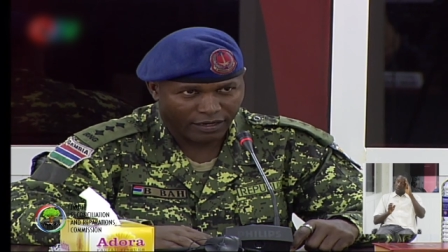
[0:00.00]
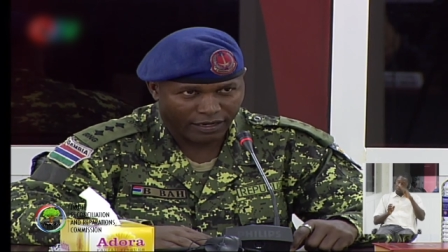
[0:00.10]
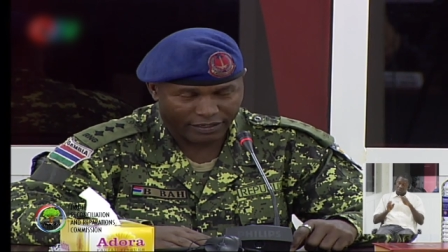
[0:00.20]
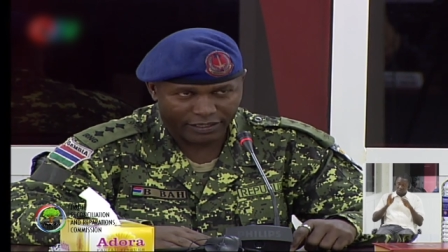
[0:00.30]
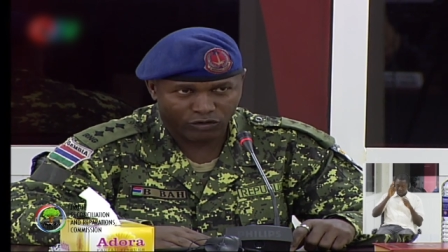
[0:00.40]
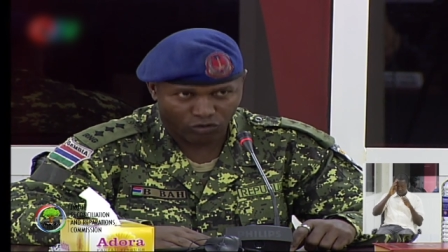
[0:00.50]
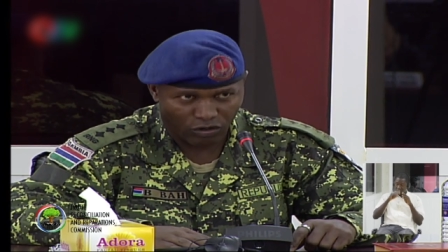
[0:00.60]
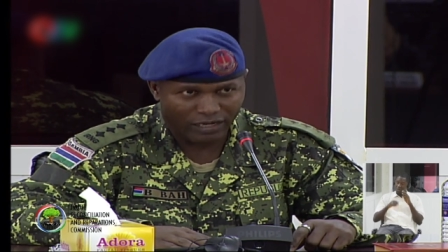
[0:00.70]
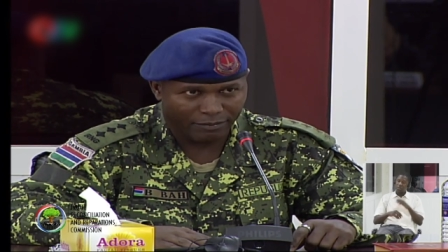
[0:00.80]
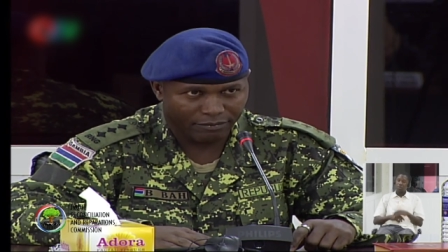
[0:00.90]
I did
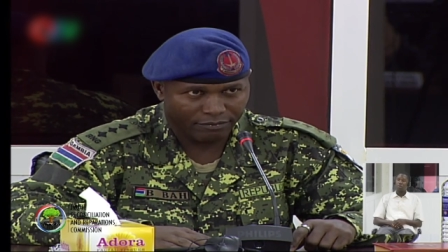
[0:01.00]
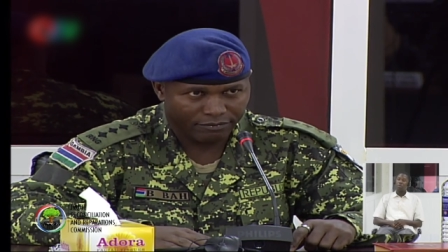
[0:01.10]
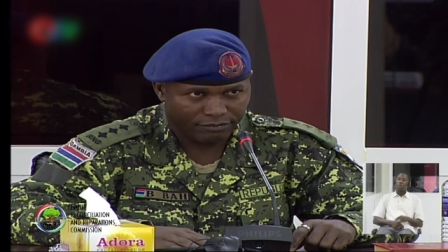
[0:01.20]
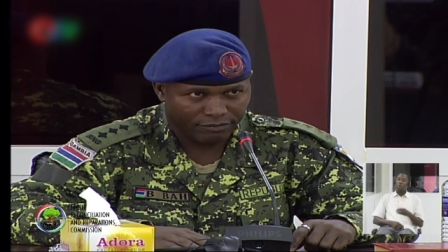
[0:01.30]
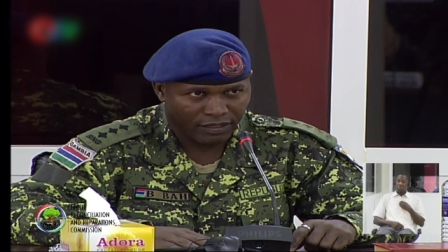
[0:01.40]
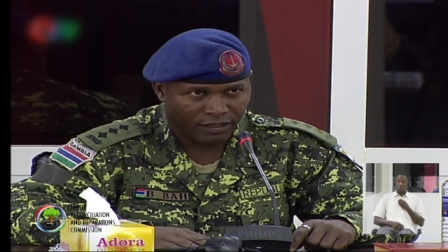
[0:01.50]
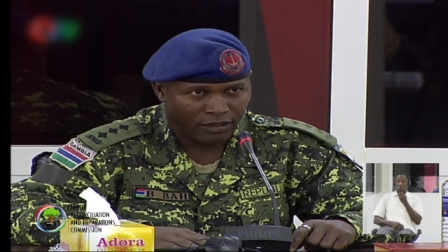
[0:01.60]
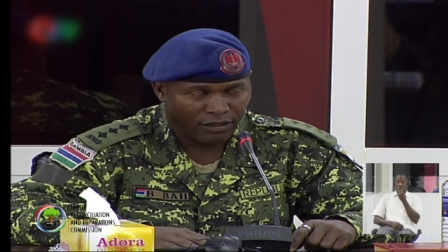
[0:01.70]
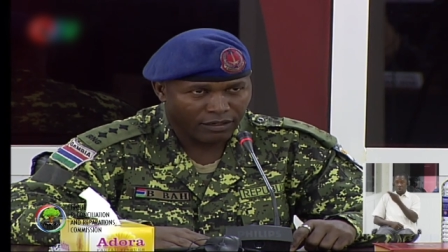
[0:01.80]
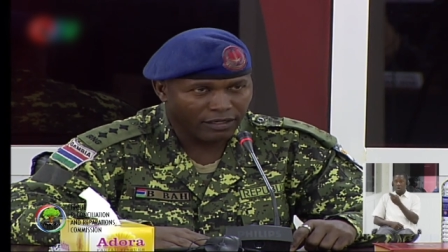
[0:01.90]
call him.
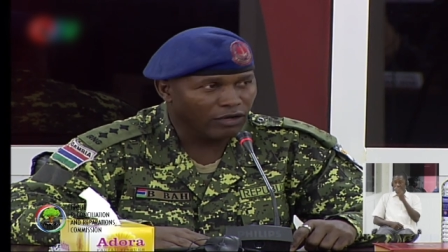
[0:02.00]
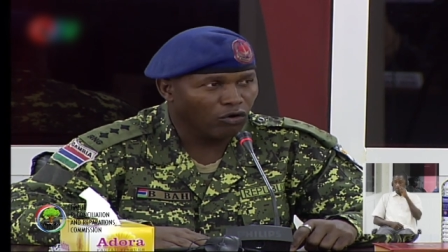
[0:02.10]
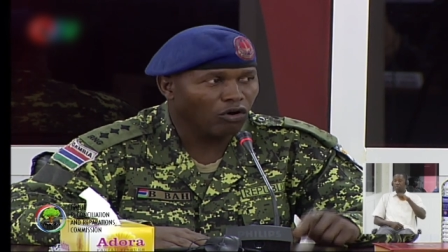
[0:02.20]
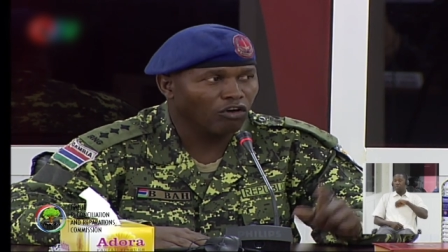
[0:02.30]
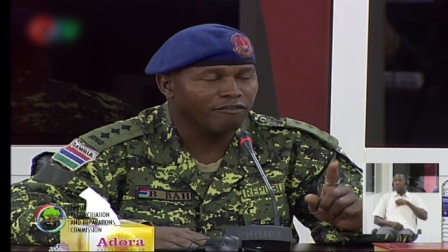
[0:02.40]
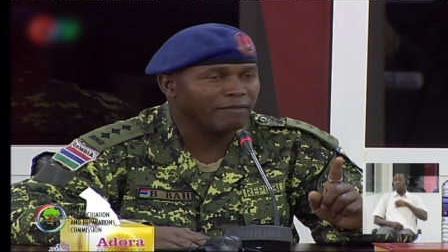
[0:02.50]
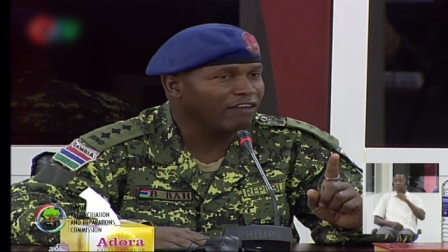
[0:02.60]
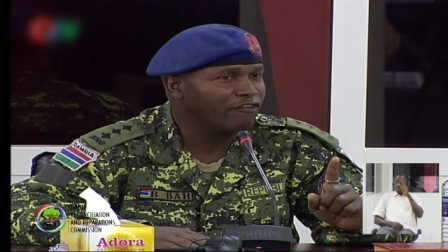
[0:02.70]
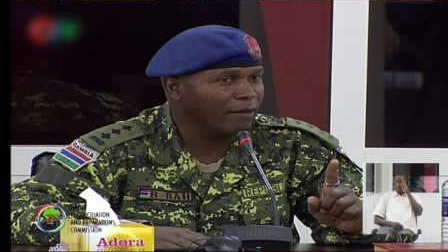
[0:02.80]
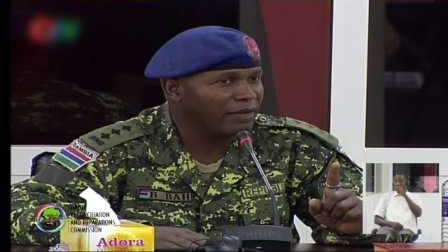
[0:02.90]
The whole of
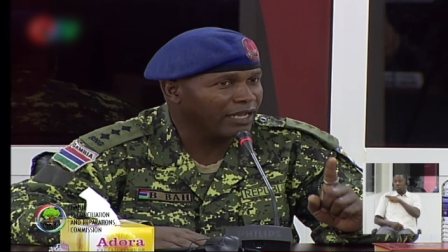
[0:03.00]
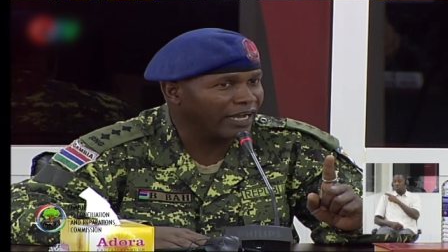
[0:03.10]
my family,